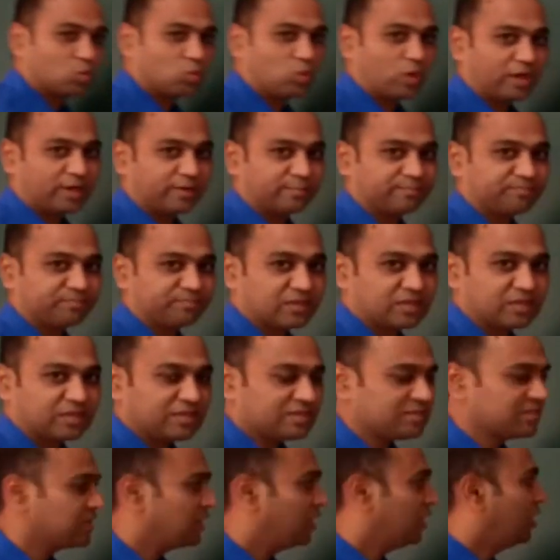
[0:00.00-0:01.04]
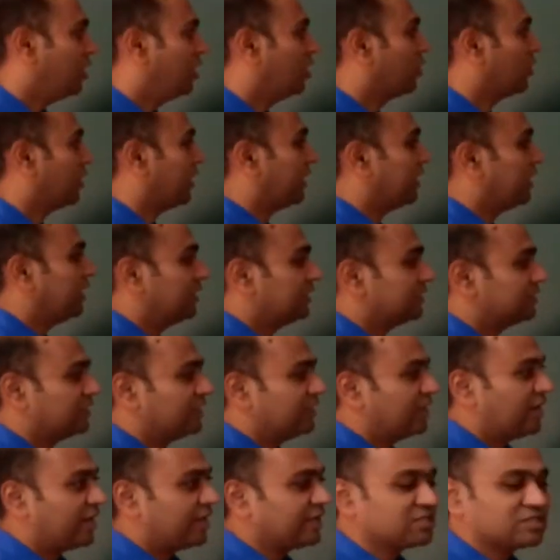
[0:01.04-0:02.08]
1. Yes. Okay. The
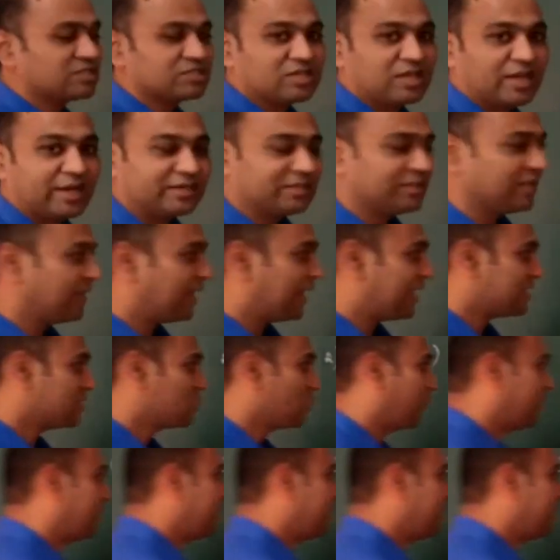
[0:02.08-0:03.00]
next and the last